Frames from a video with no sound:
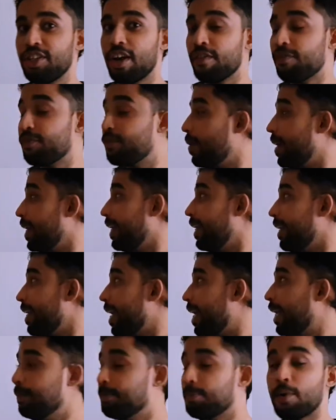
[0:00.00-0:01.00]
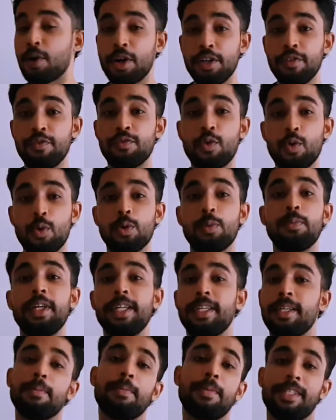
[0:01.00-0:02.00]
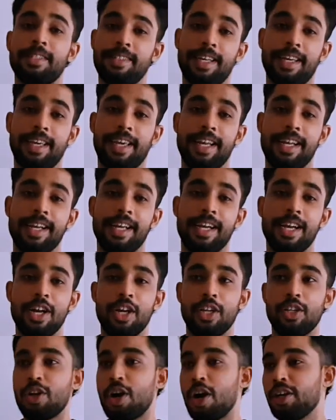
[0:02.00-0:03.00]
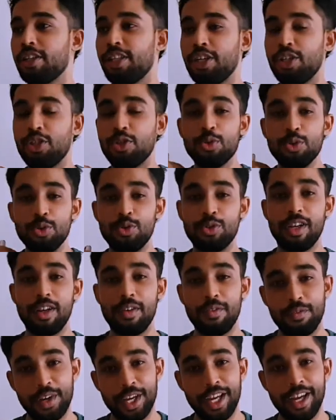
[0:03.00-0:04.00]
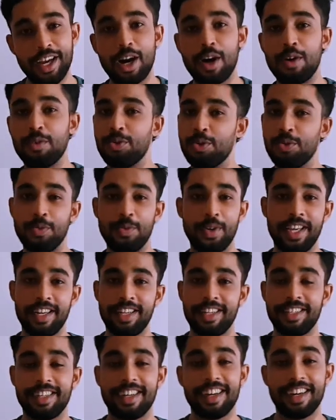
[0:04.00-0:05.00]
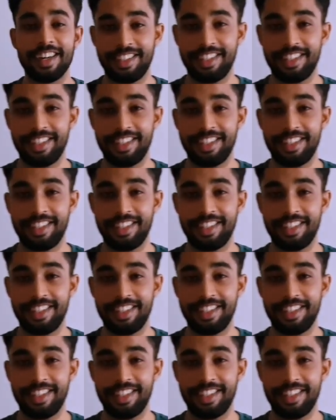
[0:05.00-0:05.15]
of 29.4 meter per second. Not the usual way how you wear a